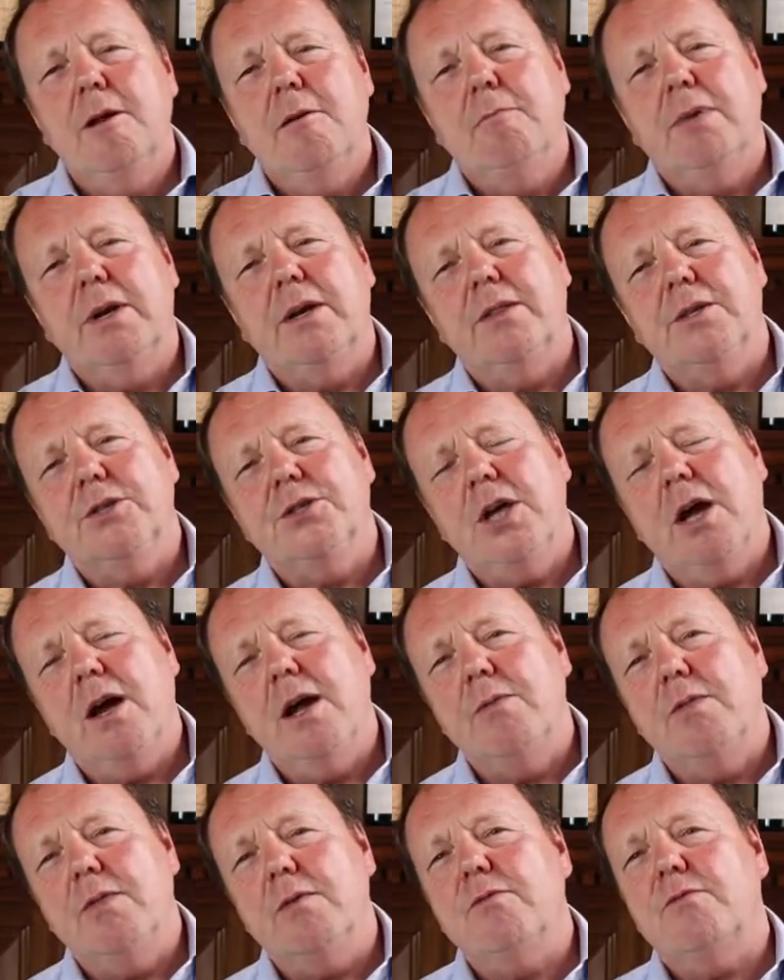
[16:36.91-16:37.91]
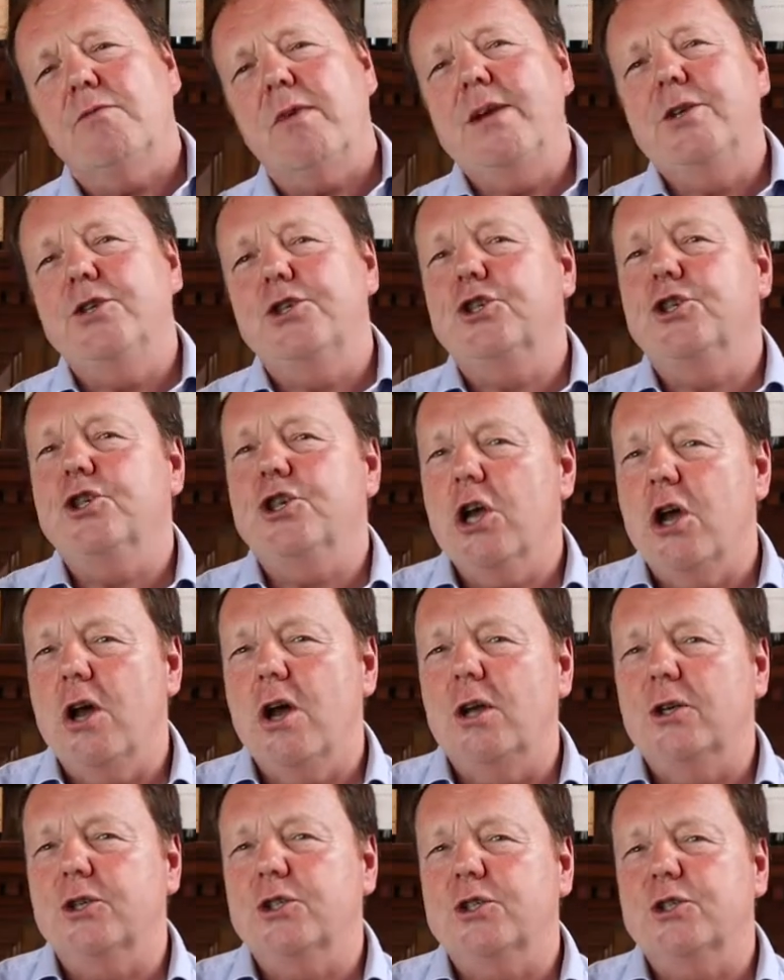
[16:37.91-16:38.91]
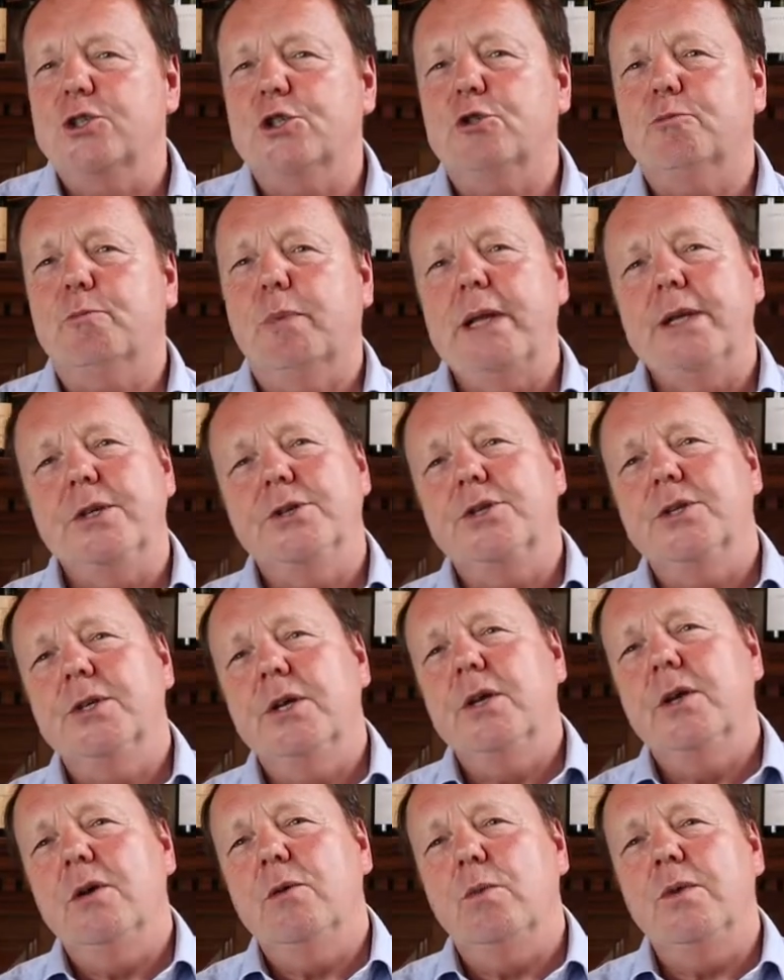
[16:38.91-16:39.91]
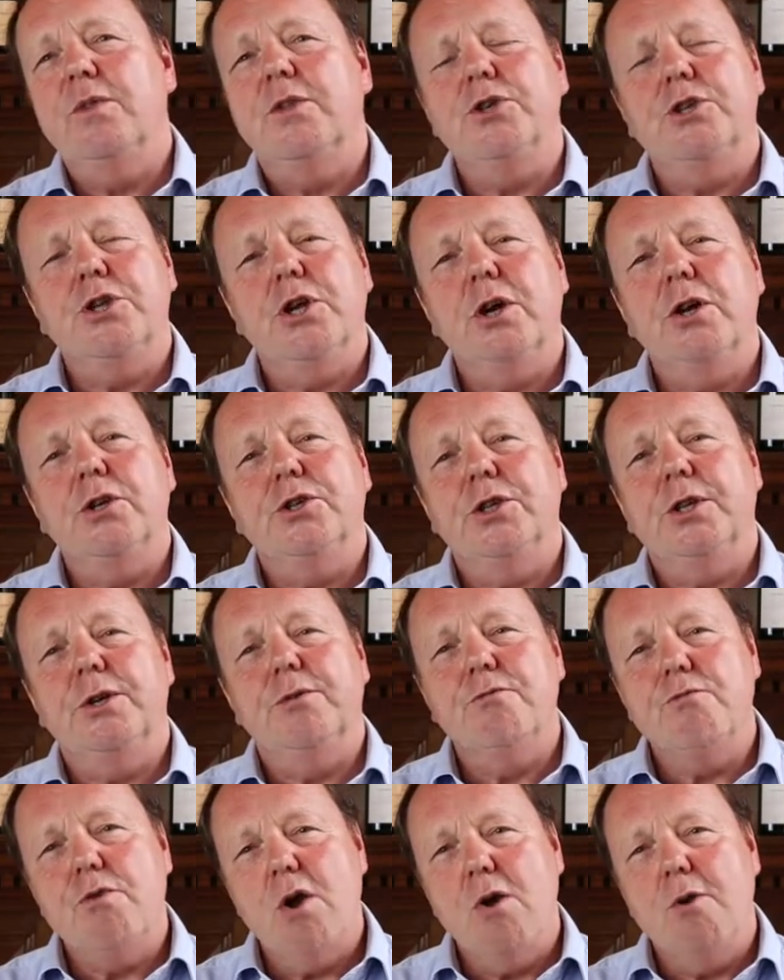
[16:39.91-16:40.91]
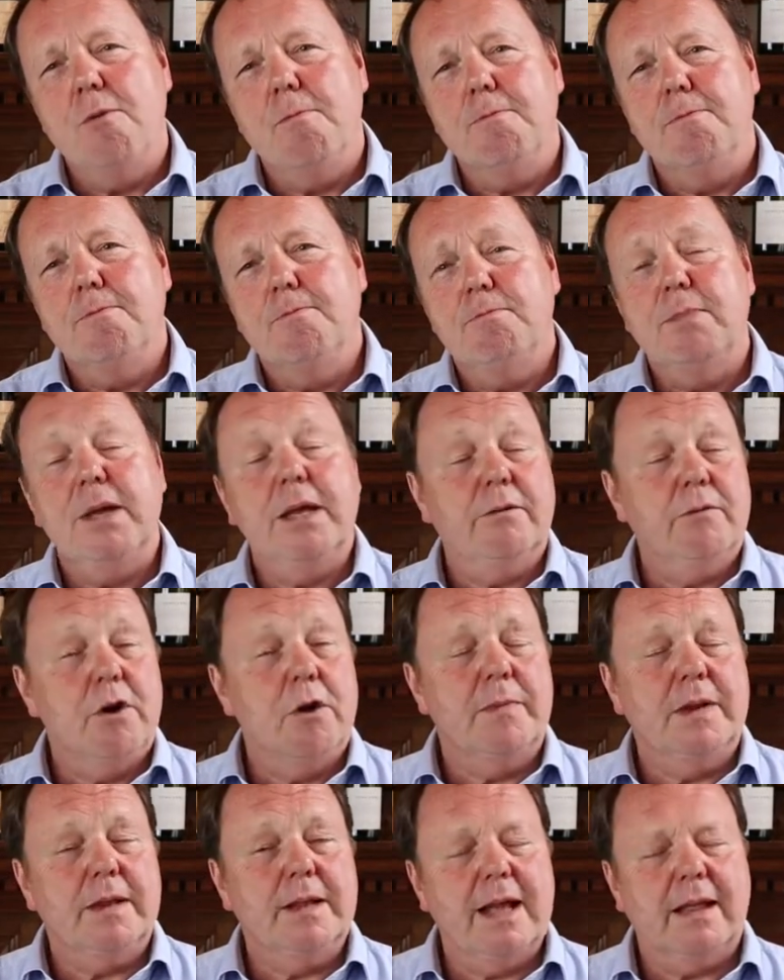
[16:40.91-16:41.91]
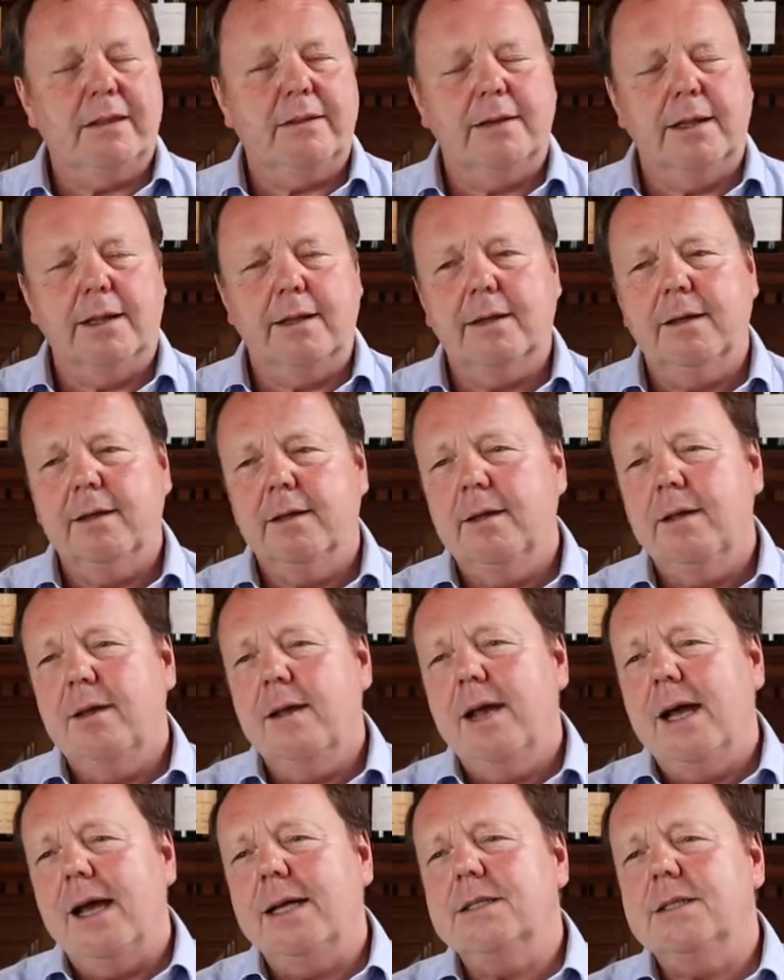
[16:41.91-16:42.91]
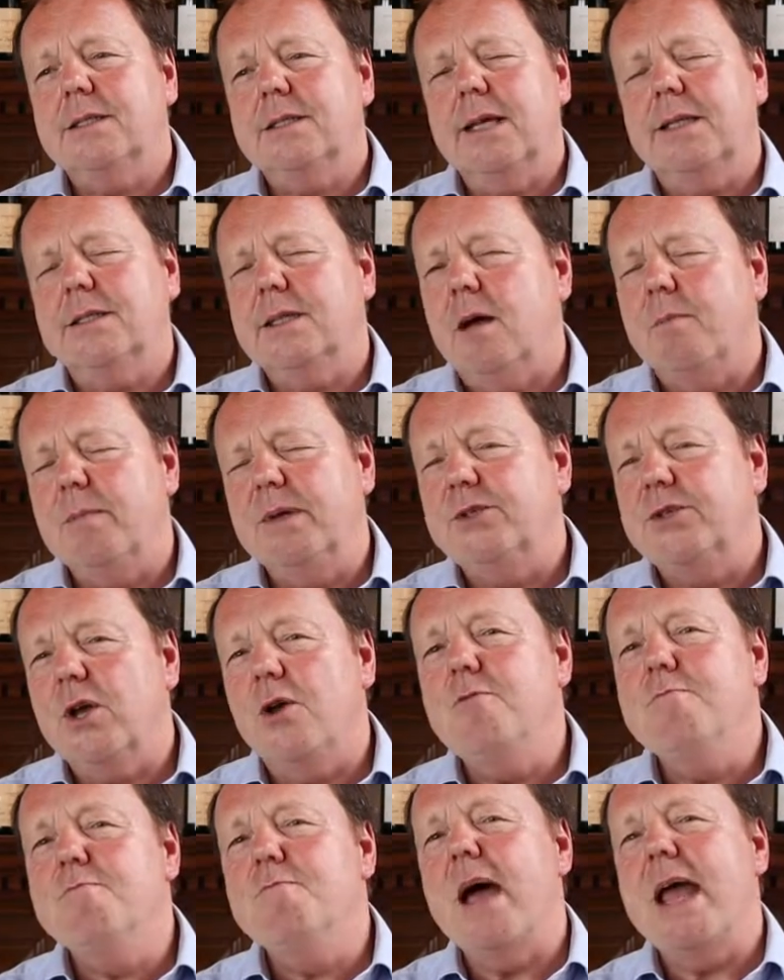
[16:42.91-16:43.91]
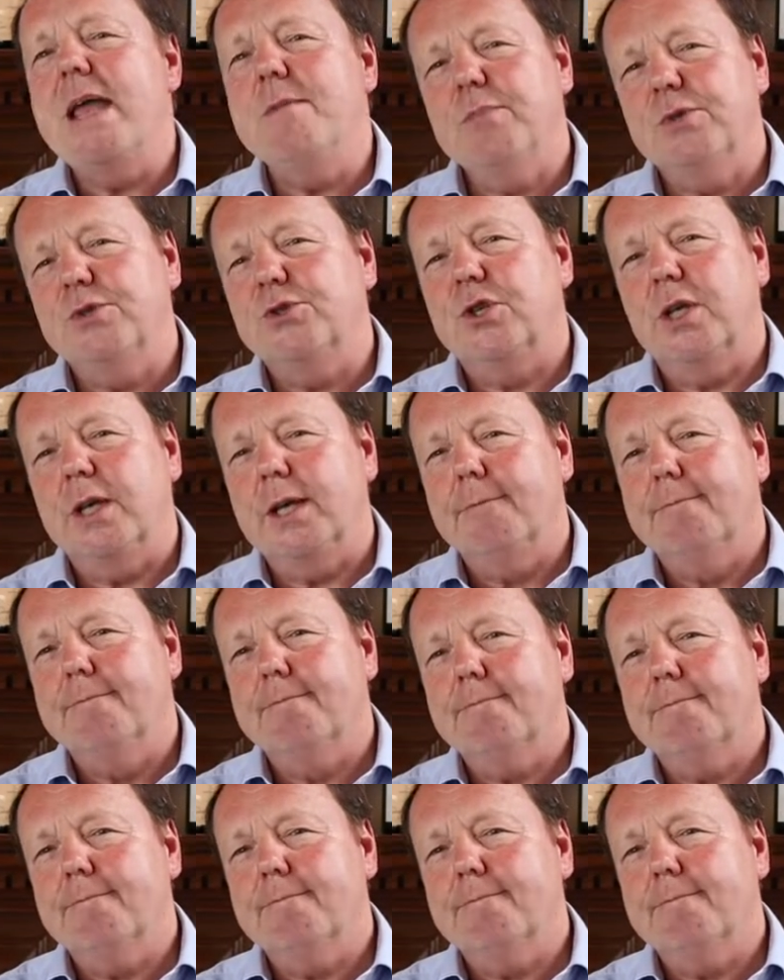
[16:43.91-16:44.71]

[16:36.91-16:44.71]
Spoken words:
But at the time, the French church split with the church in Rome, being Roman Catholic, and set up its own papacy